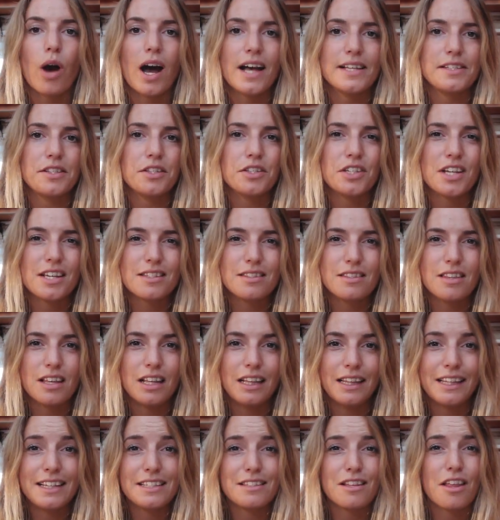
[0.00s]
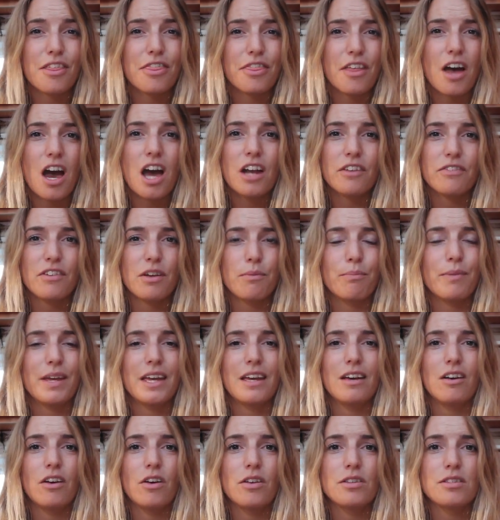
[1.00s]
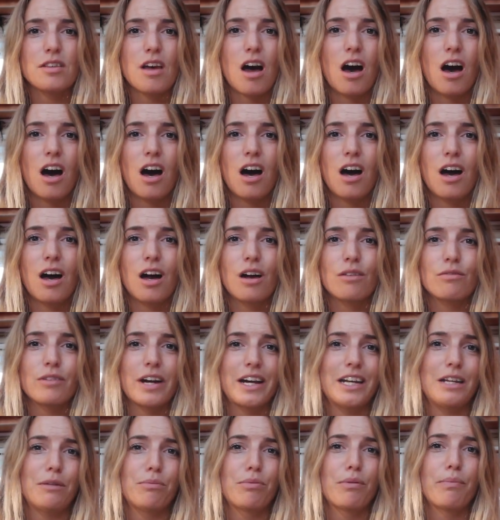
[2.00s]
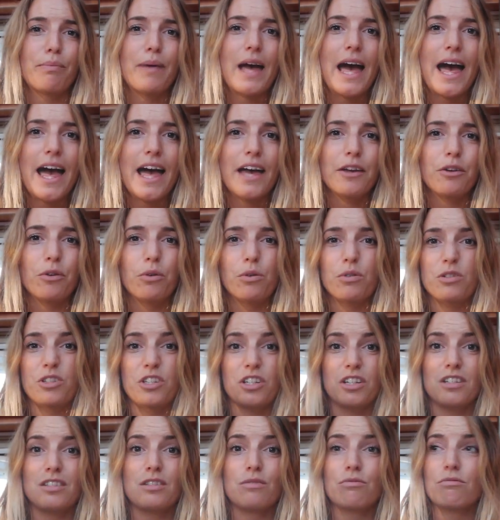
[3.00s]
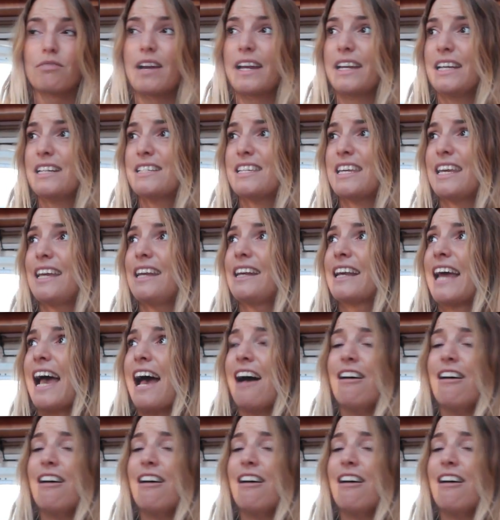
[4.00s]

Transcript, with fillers: I suggest that at least a third of your meals are ready prepared or just ready to eat now